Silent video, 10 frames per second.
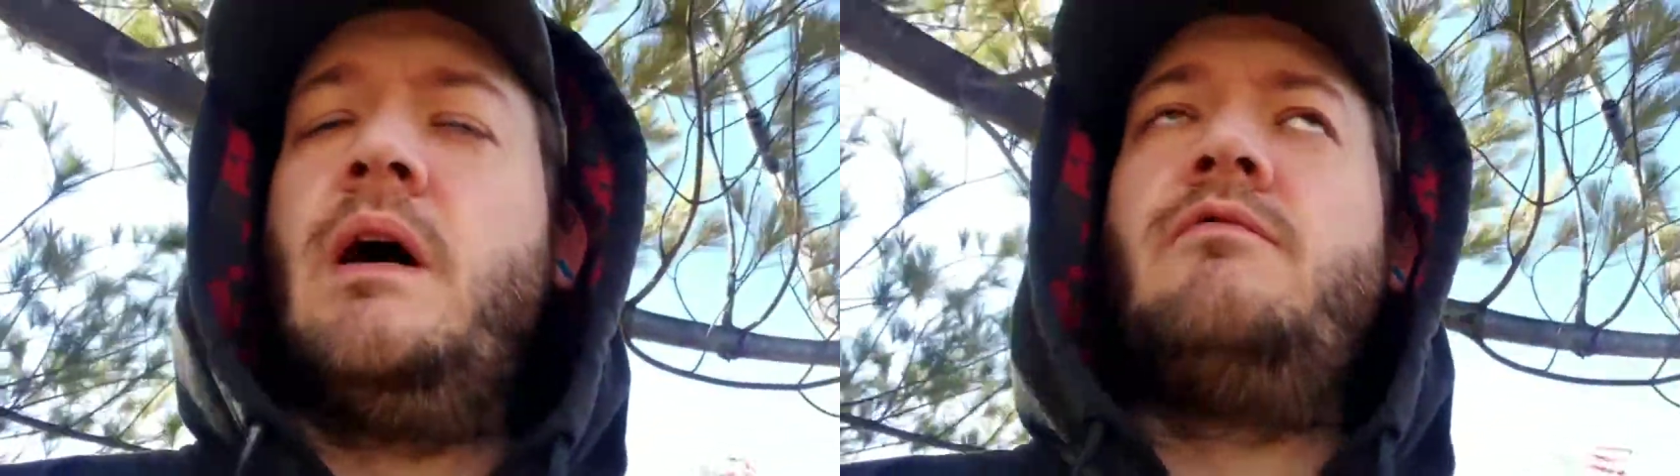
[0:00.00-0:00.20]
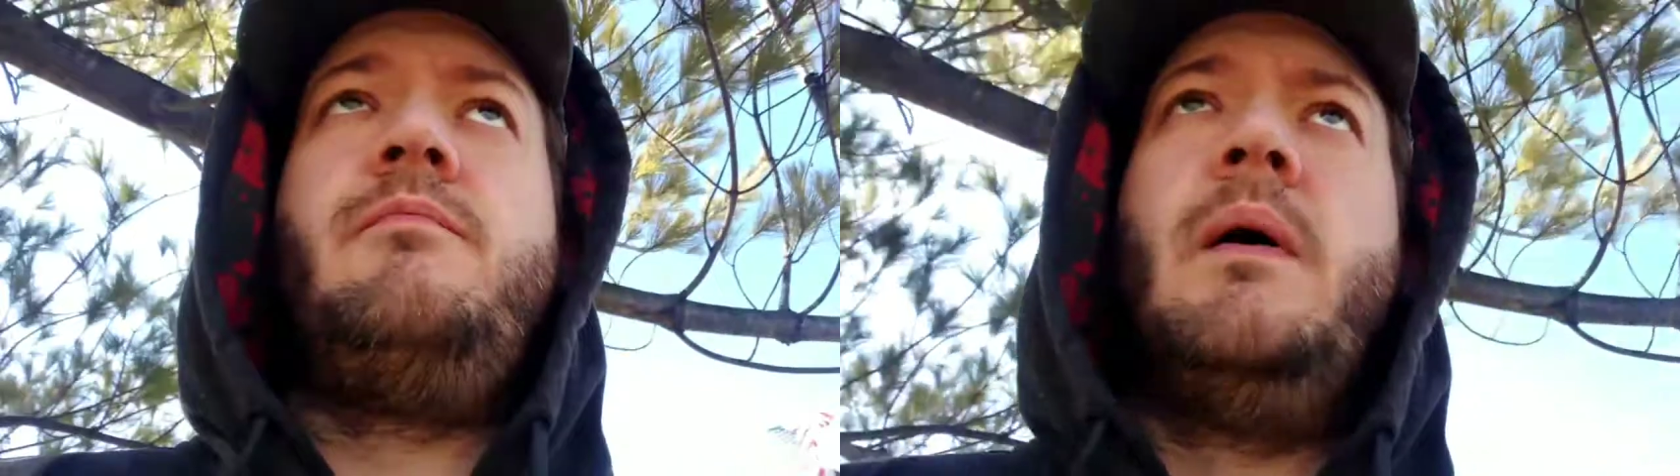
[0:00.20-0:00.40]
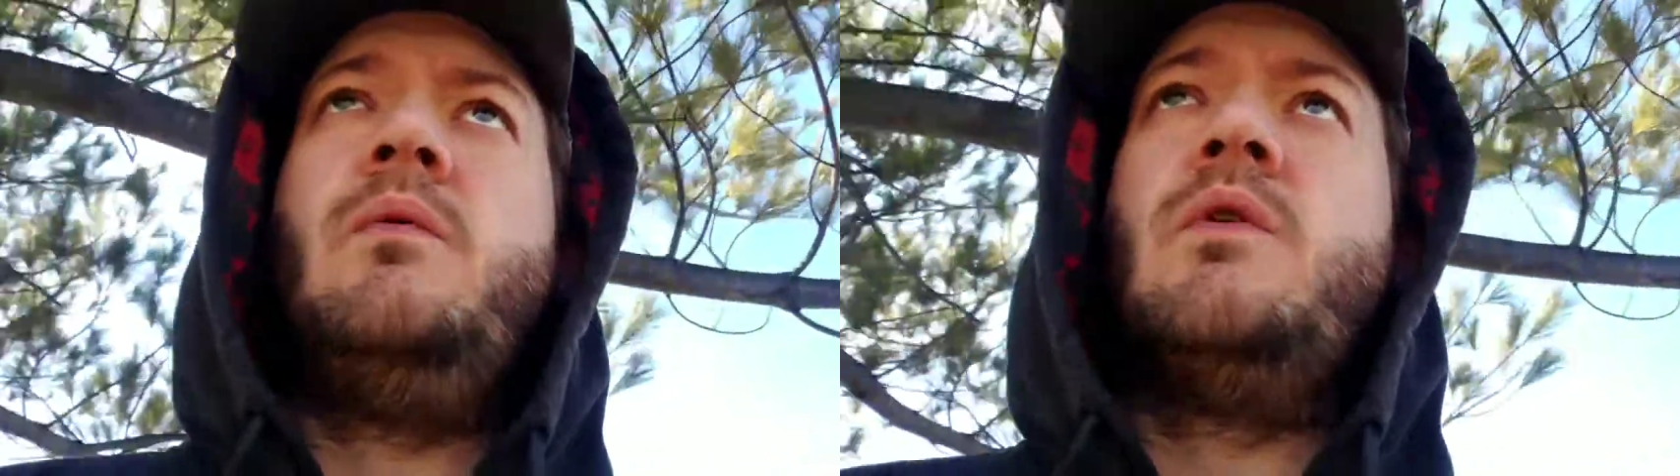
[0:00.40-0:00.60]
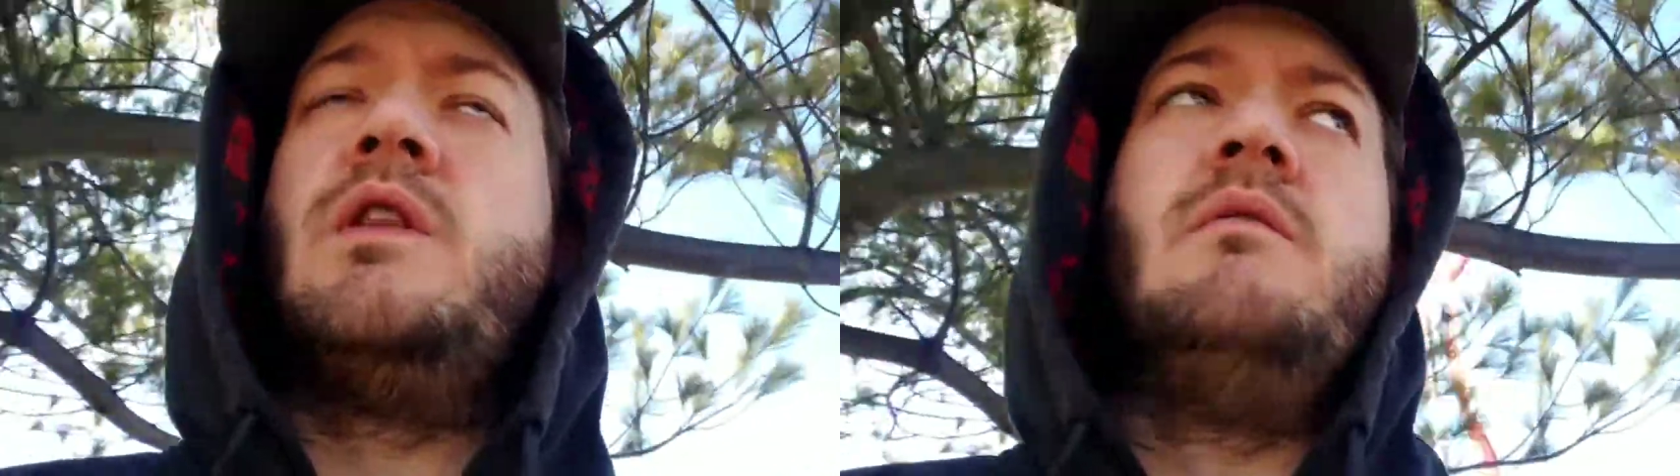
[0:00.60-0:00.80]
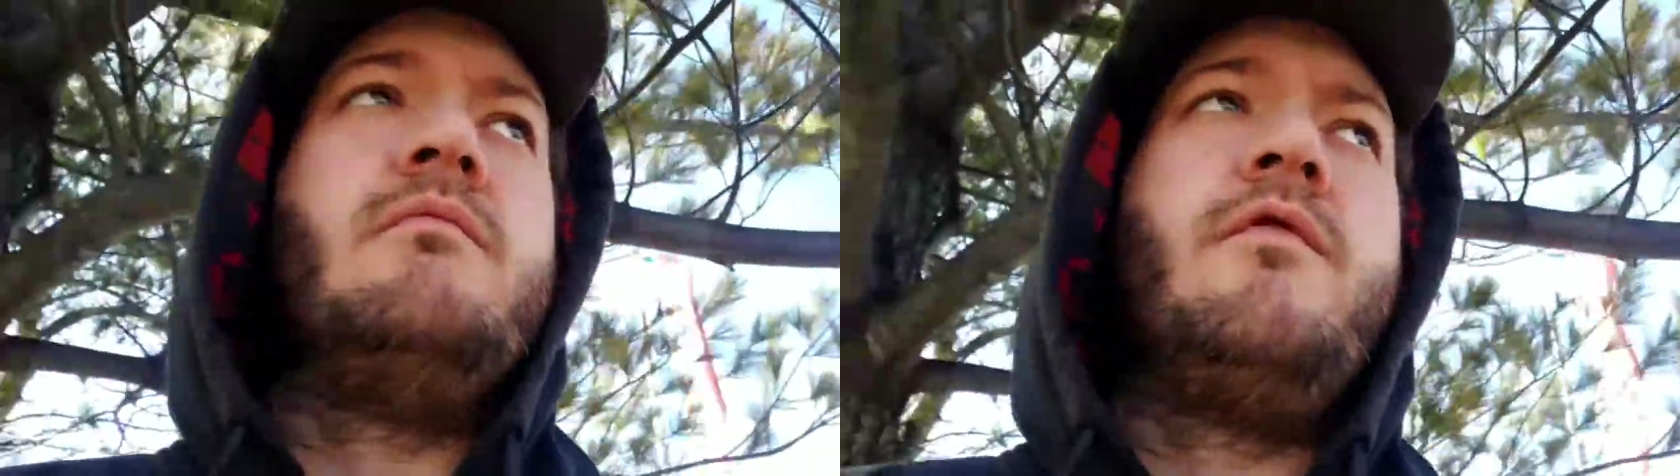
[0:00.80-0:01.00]
I've been with
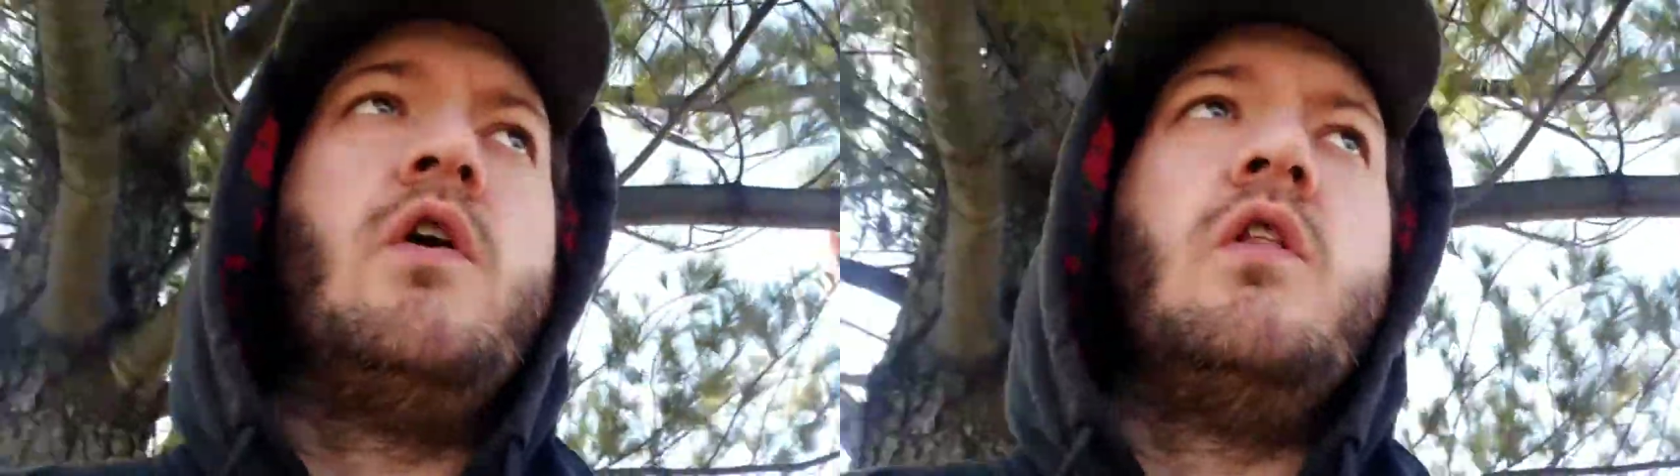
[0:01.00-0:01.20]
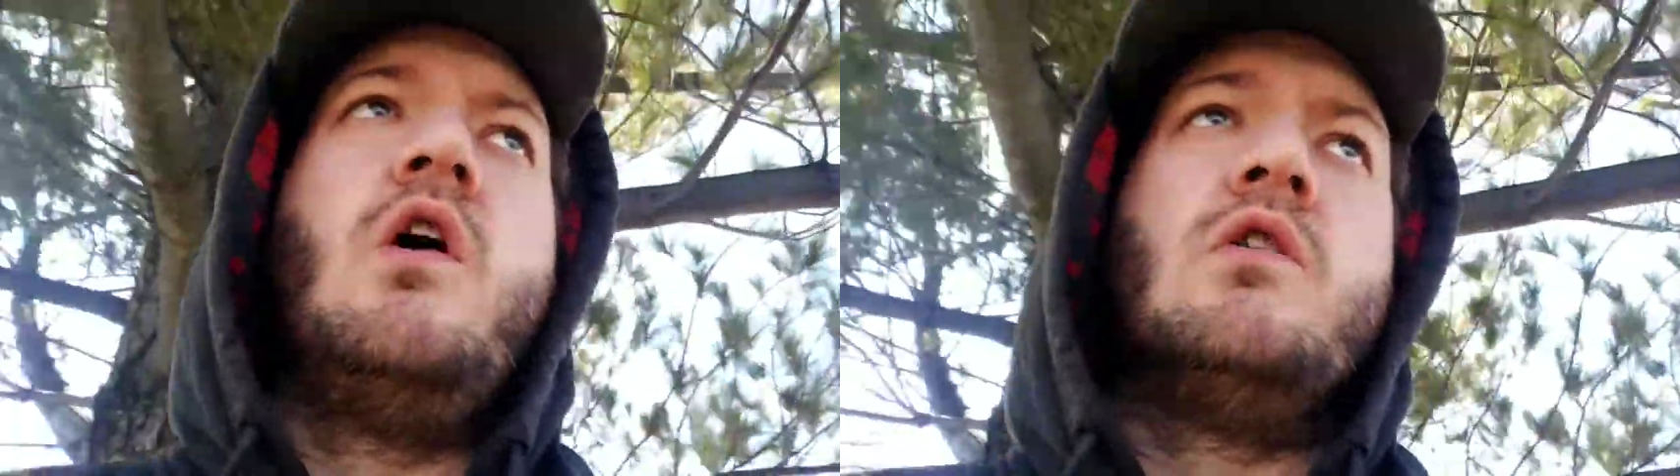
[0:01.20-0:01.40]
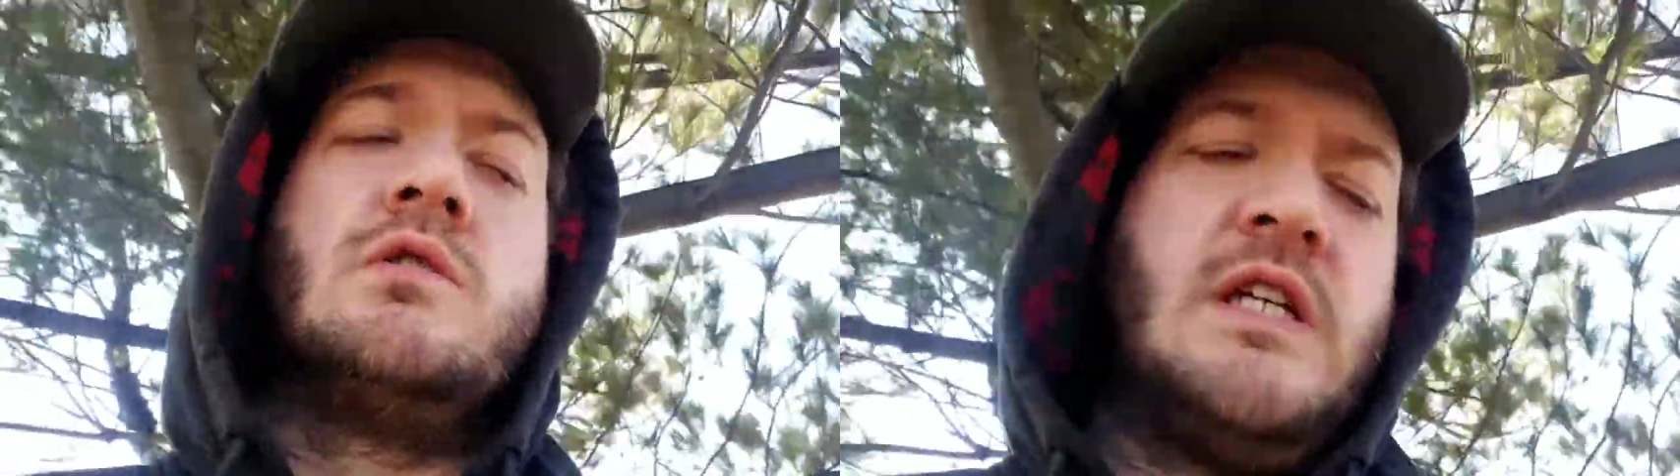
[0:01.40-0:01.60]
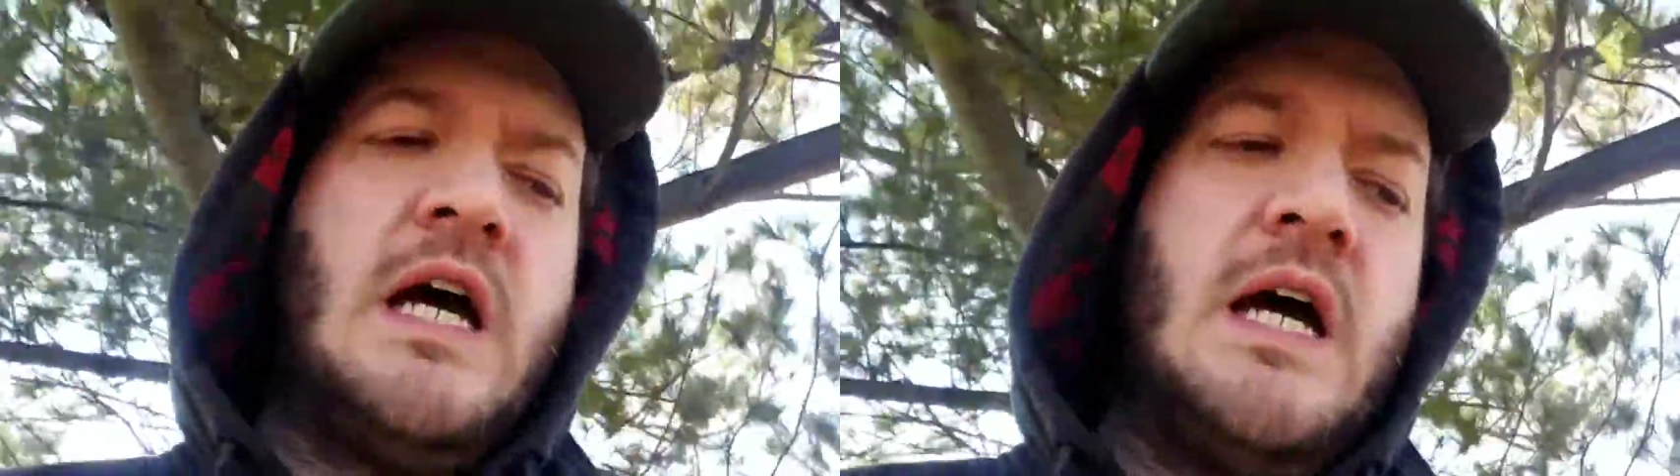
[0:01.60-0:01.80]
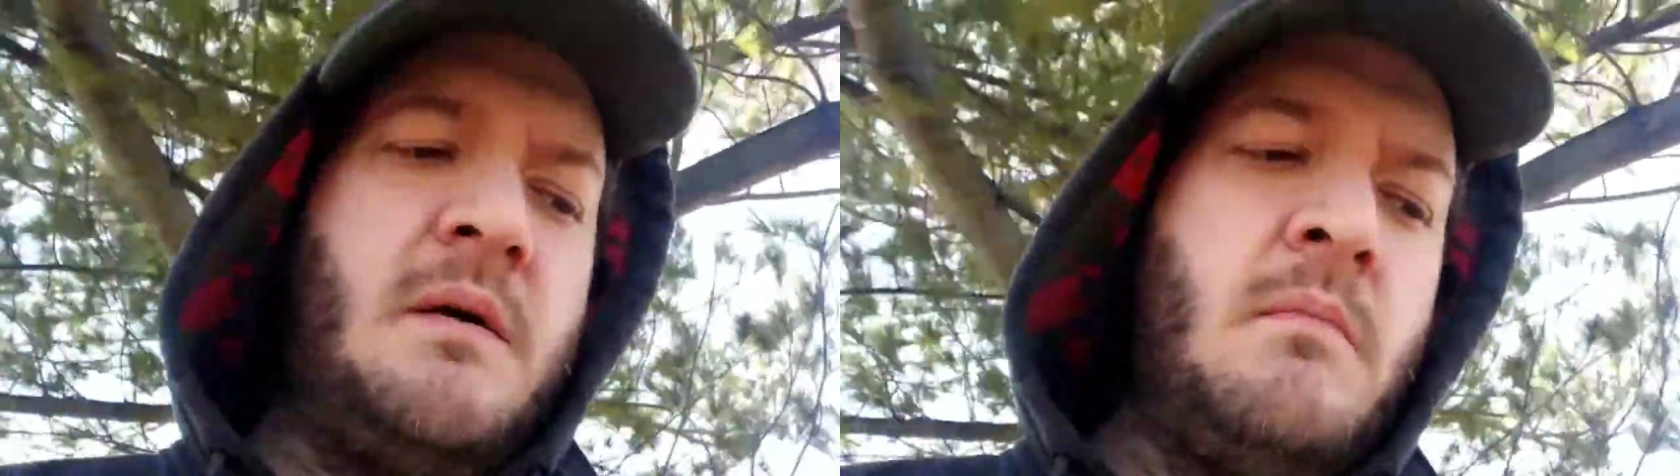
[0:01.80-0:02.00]
them for a long
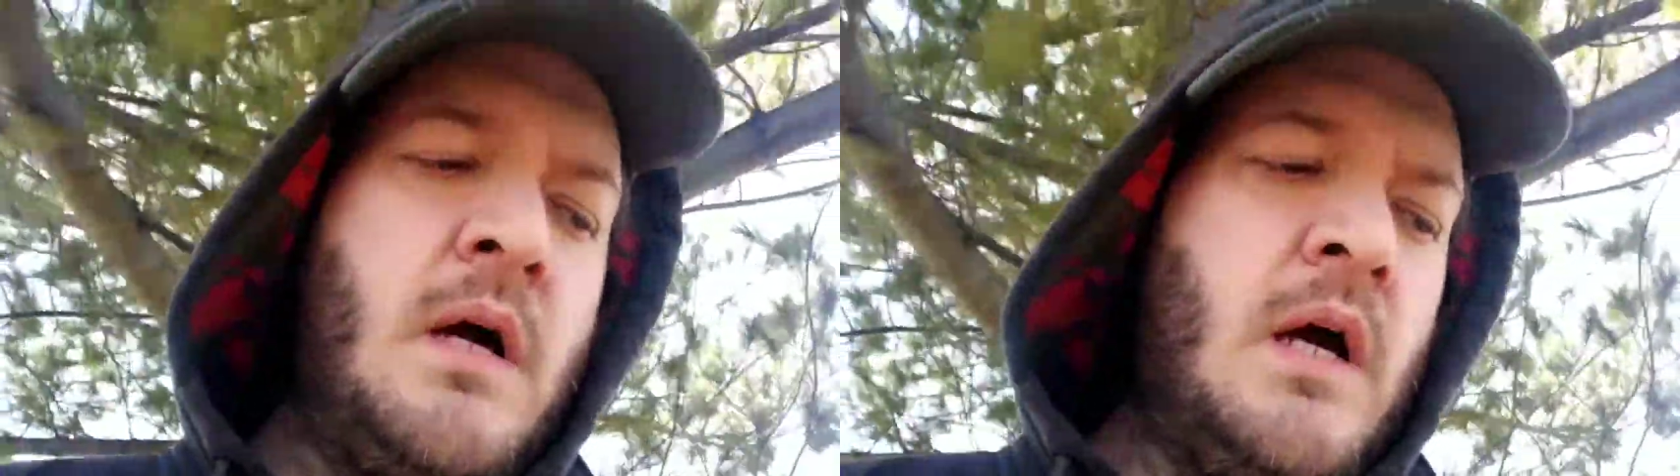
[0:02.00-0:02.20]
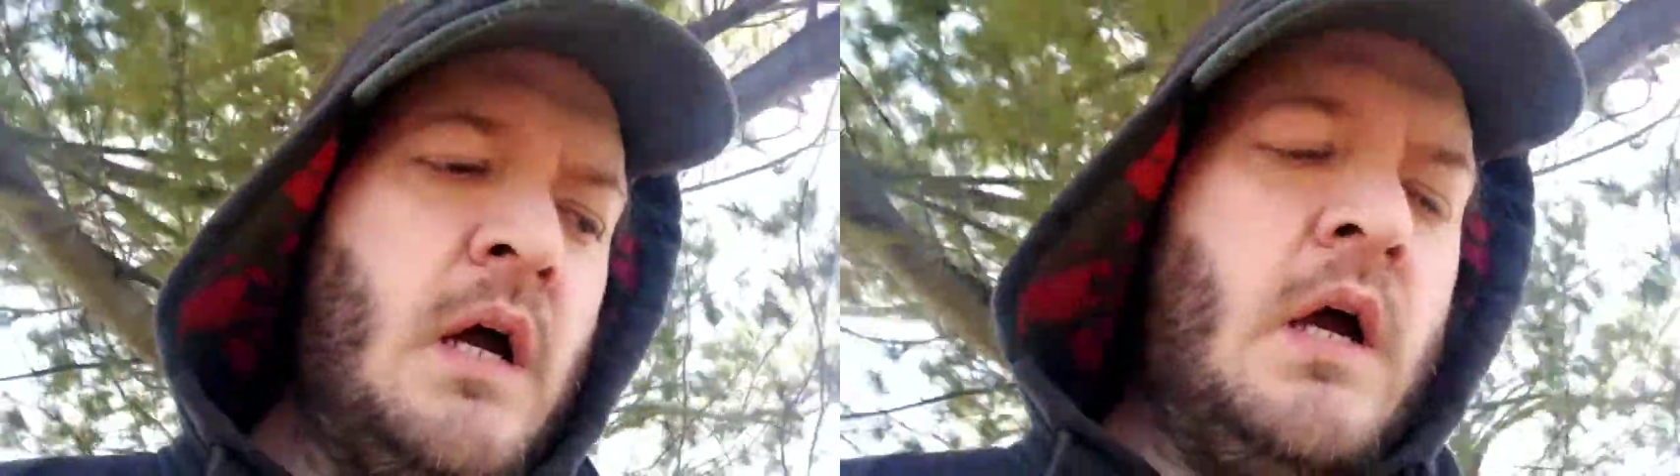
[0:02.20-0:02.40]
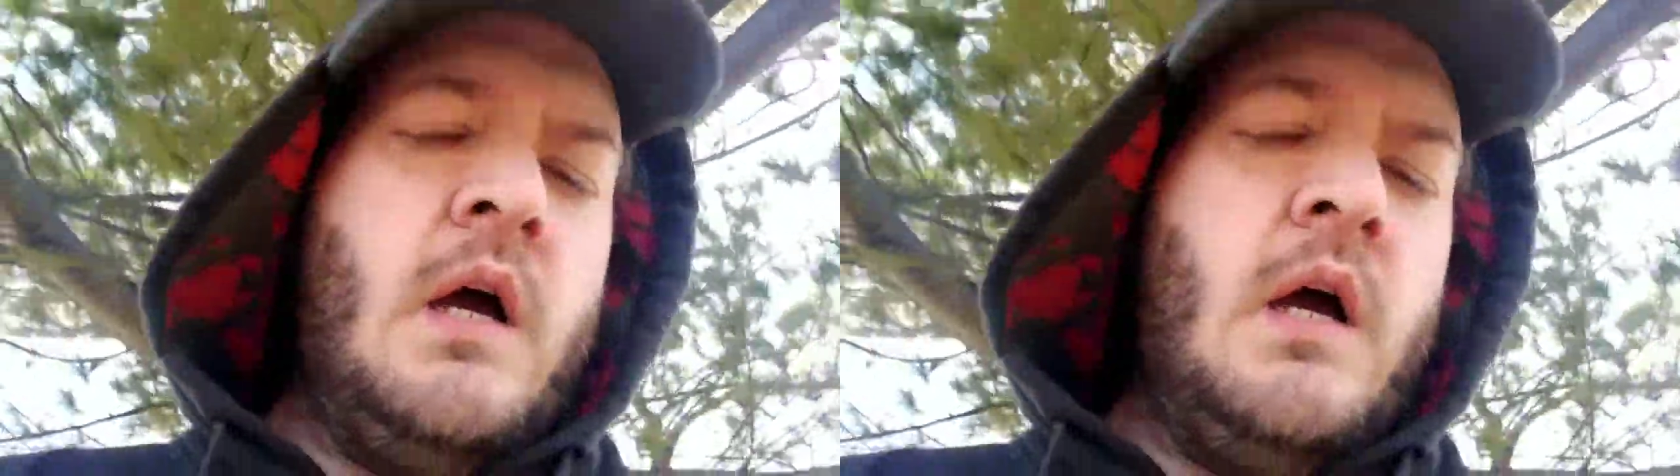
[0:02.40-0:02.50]
time.